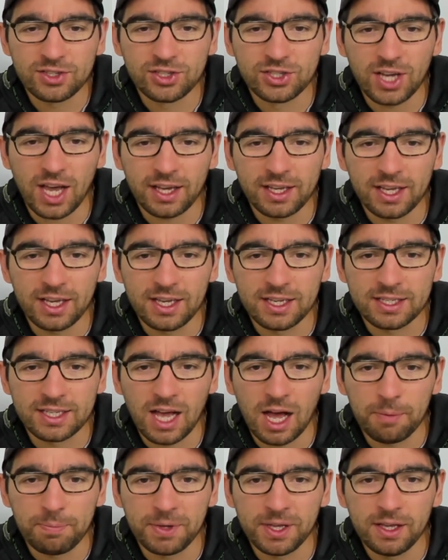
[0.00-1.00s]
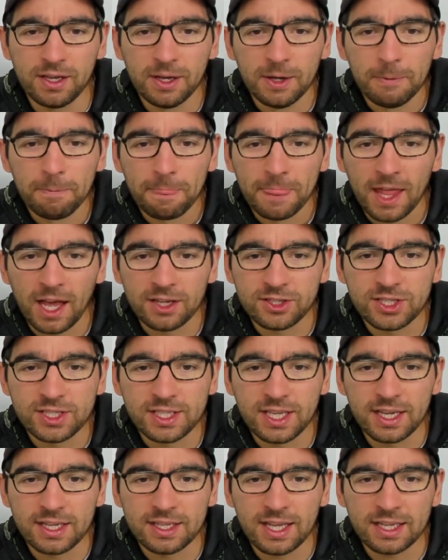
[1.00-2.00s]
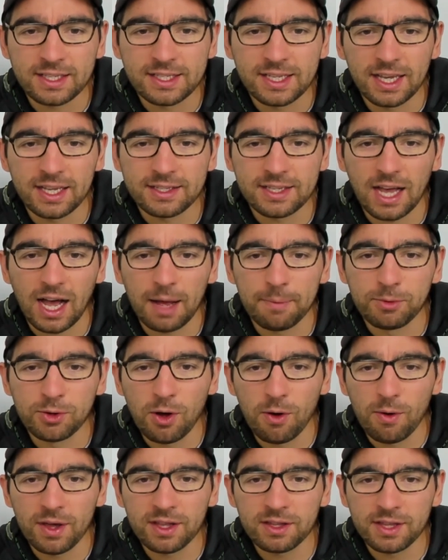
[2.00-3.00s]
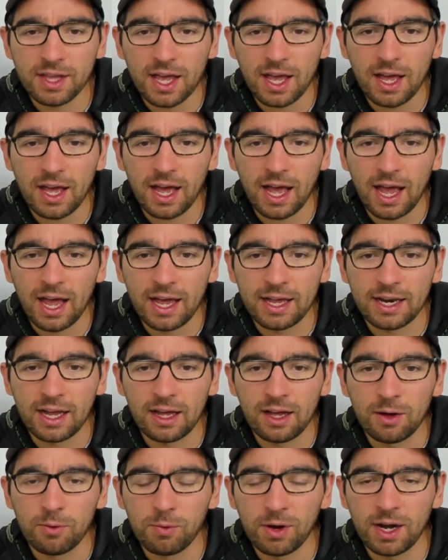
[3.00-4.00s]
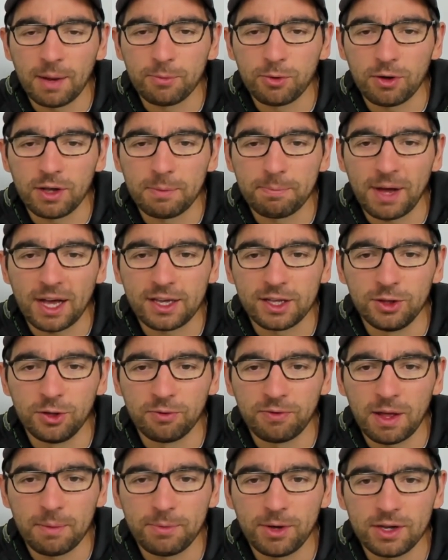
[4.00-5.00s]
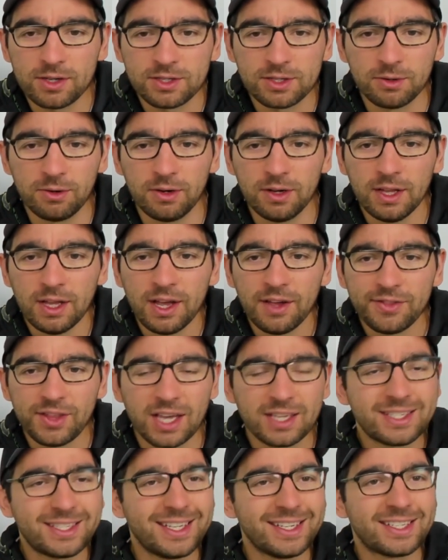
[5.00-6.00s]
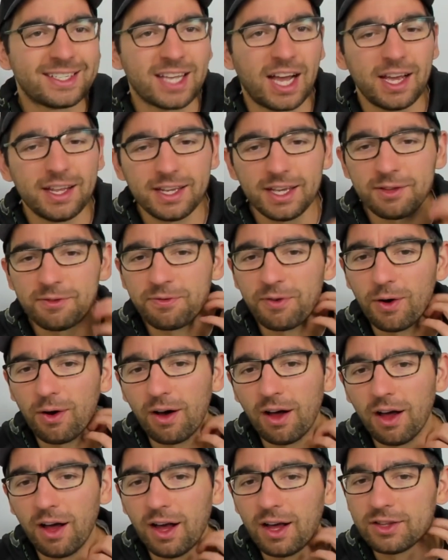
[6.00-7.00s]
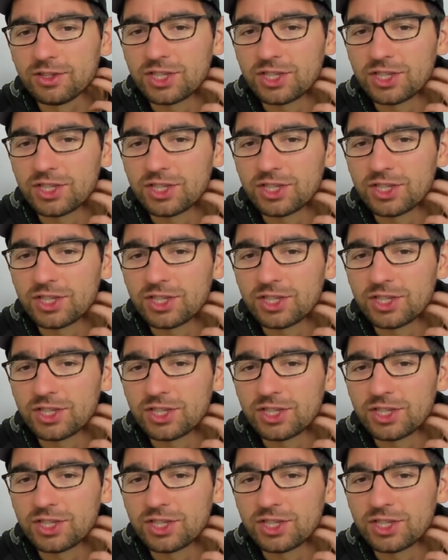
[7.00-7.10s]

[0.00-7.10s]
Jackie is happy and she said, that's it, I'm going there, and when I'm going back in November, so that's decided for her.